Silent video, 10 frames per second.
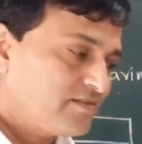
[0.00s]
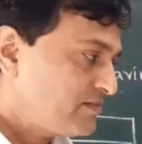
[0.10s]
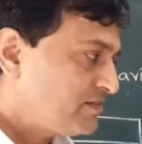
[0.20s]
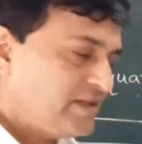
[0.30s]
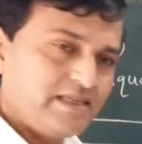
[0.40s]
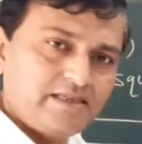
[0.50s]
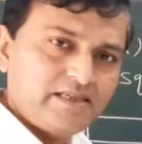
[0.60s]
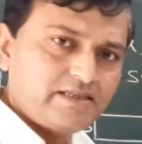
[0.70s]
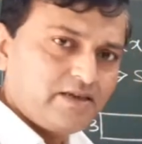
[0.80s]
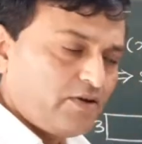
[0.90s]
This
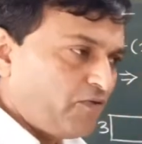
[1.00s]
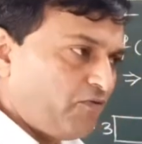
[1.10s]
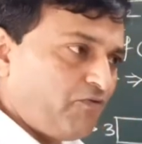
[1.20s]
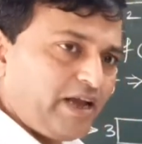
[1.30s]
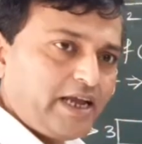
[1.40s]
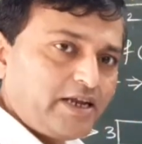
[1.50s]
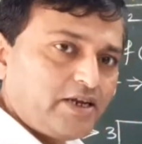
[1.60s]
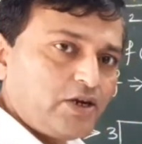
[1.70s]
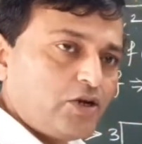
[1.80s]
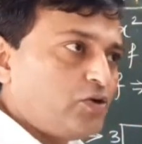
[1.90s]
is way
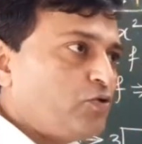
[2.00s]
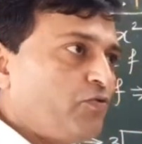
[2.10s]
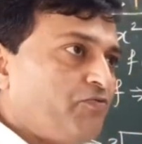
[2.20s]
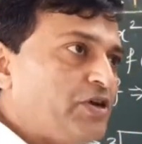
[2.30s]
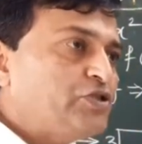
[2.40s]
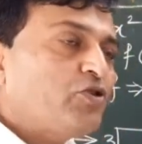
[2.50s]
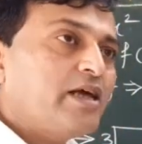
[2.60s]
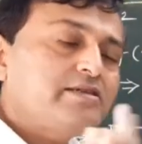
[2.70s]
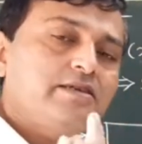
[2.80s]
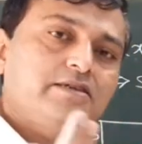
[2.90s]
to
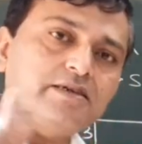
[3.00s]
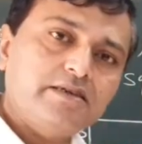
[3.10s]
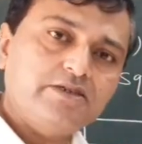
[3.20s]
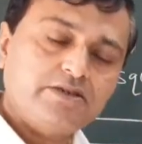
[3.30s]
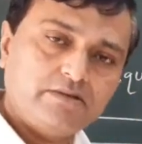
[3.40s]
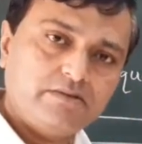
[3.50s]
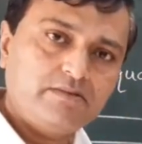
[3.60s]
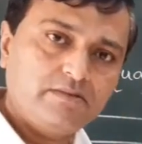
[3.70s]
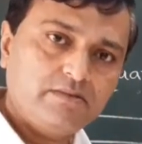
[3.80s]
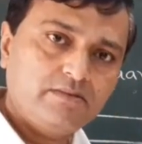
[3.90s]
visualize integration.
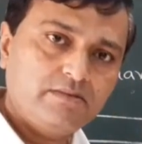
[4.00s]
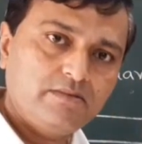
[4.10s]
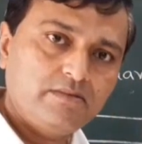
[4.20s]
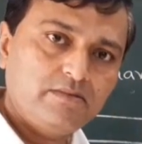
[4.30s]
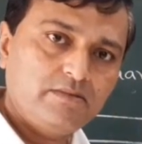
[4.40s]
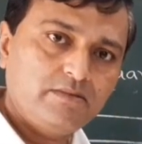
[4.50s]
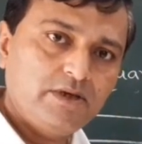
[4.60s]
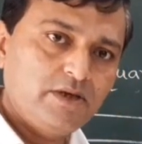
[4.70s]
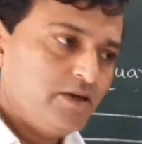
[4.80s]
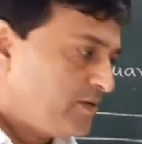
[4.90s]

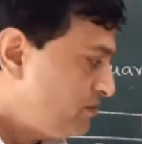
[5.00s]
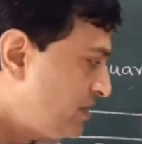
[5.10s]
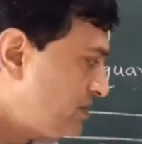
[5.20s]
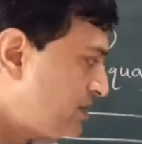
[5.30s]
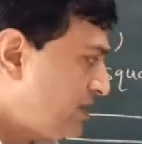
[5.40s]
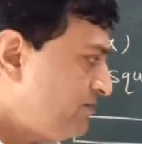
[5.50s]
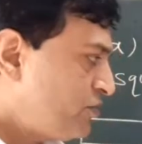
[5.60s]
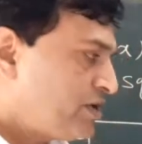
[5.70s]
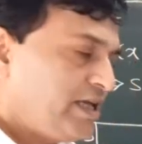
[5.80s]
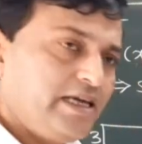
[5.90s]
Means if you
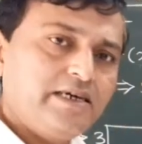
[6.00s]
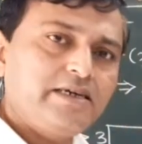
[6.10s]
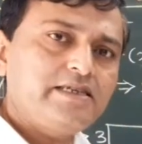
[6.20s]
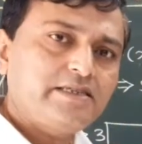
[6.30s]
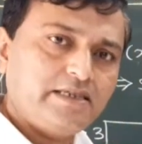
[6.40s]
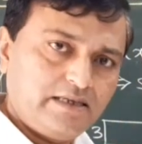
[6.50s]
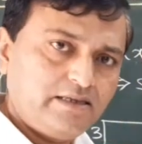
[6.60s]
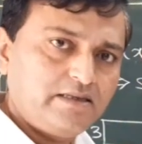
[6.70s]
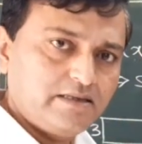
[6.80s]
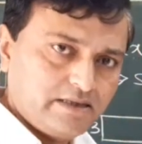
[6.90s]
are
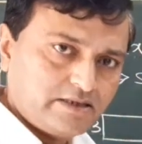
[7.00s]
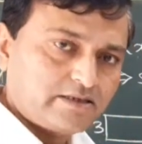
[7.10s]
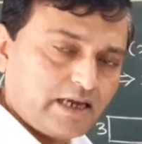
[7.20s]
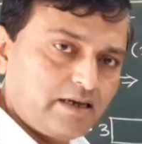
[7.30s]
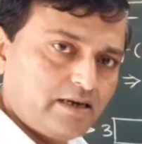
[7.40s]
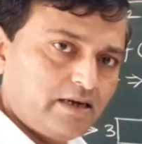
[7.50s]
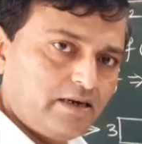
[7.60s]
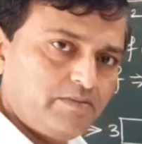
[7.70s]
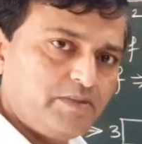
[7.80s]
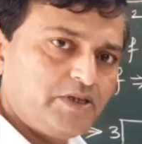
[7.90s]
increasing this
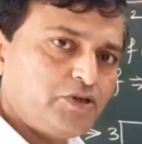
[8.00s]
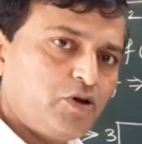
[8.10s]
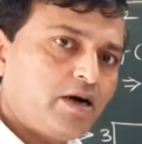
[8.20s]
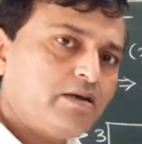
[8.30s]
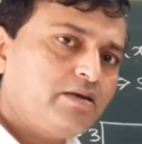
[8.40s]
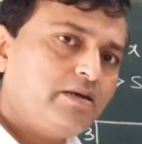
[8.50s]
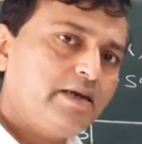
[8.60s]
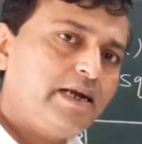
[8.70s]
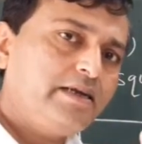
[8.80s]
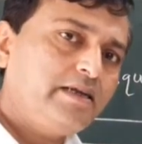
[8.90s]
triangle, means you are
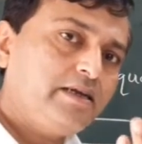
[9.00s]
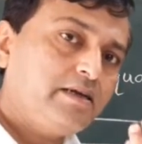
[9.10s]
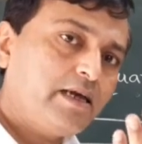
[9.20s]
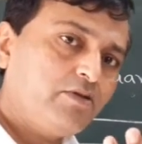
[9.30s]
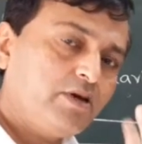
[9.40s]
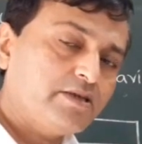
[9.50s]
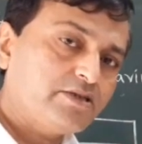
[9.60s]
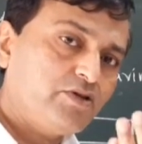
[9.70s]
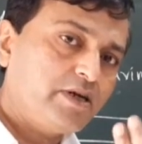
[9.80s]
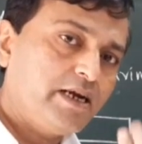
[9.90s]
getting calculus,
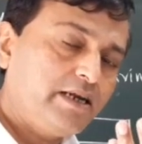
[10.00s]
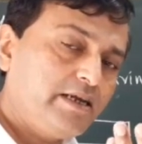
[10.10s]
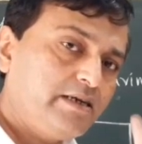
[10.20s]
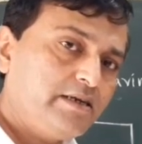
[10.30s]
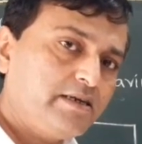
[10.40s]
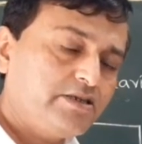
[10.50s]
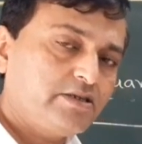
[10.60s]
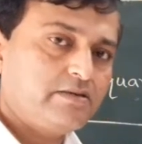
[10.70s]
you are getting integration.